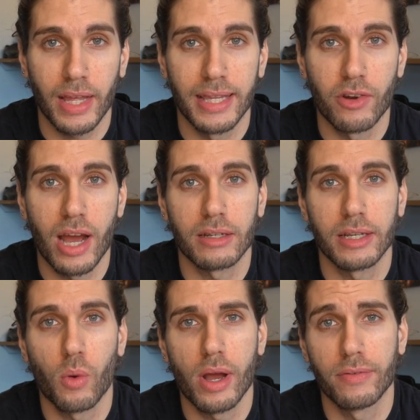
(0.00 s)
There are actually
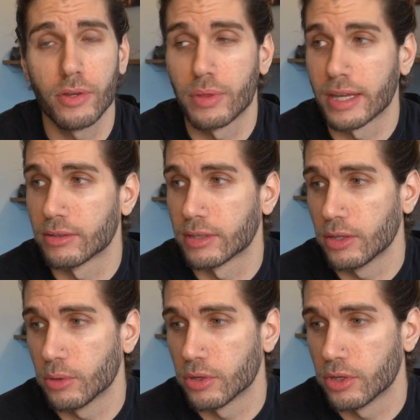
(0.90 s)
quite a few things that
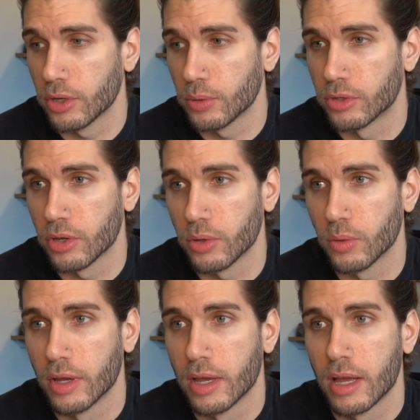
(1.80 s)
you could do to,